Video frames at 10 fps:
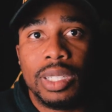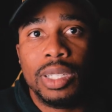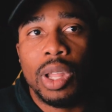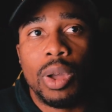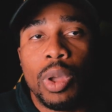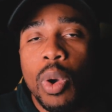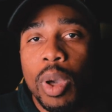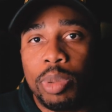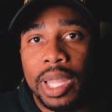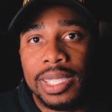you know,
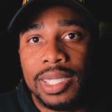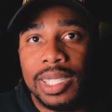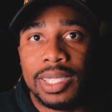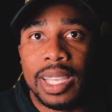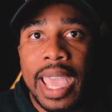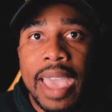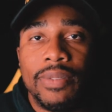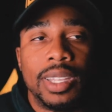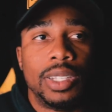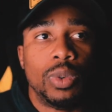going places
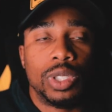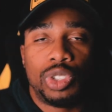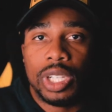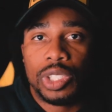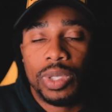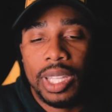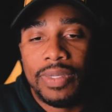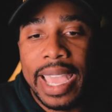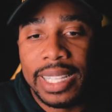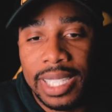and doing stress
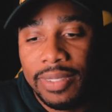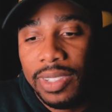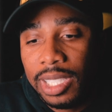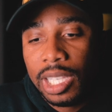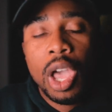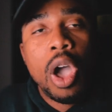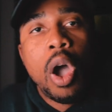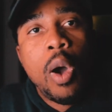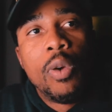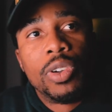relieving activities
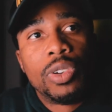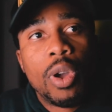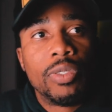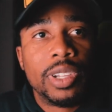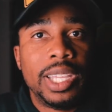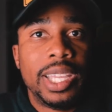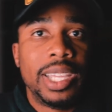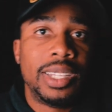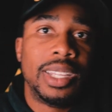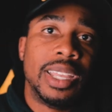over and over again,